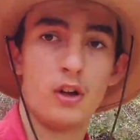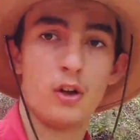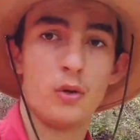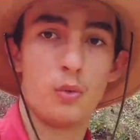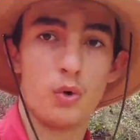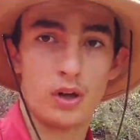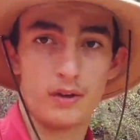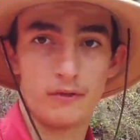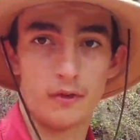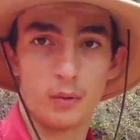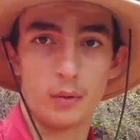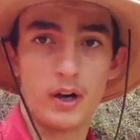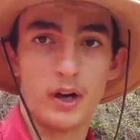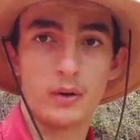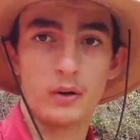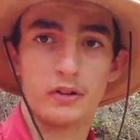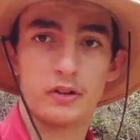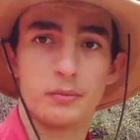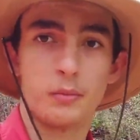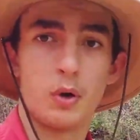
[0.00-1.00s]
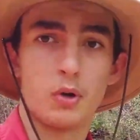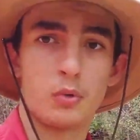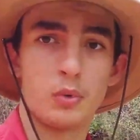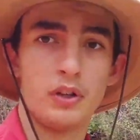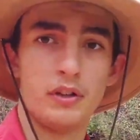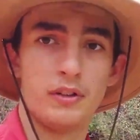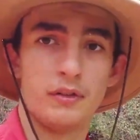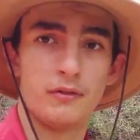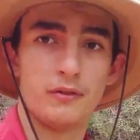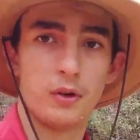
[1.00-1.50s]
one of the rarest
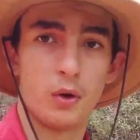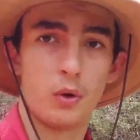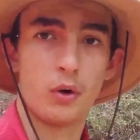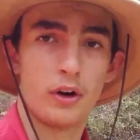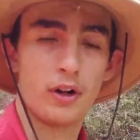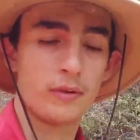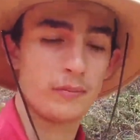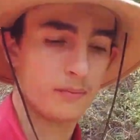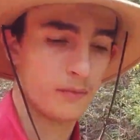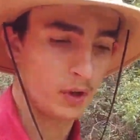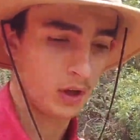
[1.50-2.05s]
milkweeds in Florida.